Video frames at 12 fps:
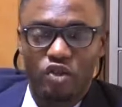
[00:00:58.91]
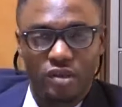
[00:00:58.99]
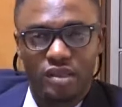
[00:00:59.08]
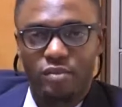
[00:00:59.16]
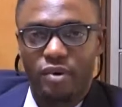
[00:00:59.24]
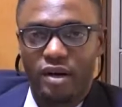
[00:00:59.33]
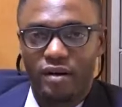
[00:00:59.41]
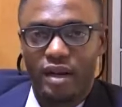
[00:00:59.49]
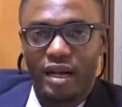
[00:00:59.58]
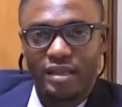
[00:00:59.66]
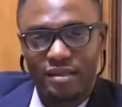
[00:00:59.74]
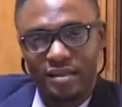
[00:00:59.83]
Just sit back,
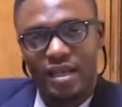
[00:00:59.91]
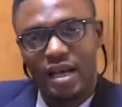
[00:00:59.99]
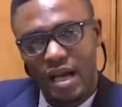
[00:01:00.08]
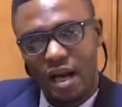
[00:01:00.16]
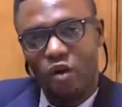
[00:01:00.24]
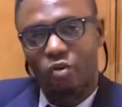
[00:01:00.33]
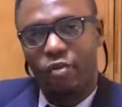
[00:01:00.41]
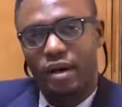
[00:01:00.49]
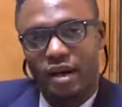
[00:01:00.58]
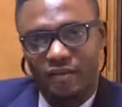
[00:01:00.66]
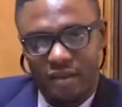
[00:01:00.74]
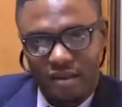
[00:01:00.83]
relax. I'll be
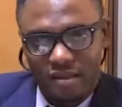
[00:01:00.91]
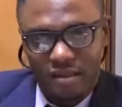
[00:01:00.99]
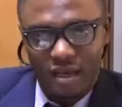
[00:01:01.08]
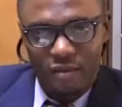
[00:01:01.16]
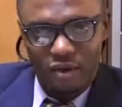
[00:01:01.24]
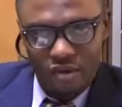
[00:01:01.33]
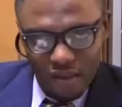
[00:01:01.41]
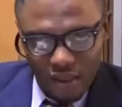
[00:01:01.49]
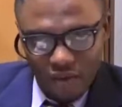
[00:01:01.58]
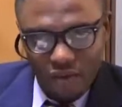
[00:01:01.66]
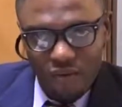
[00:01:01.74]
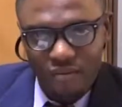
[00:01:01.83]
back after this time out.
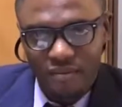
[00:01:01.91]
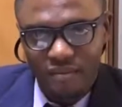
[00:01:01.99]
Thank you.